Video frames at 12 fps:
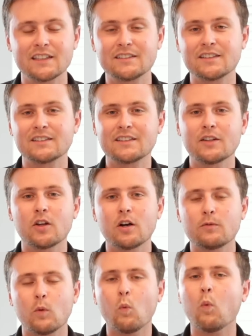is to sell
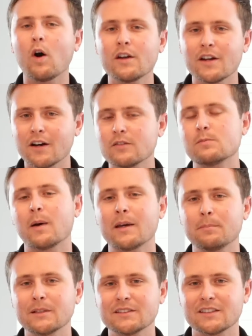off one of my
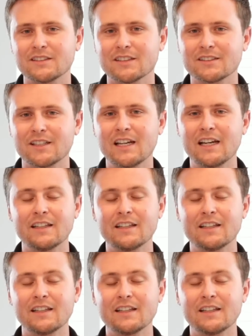businesses.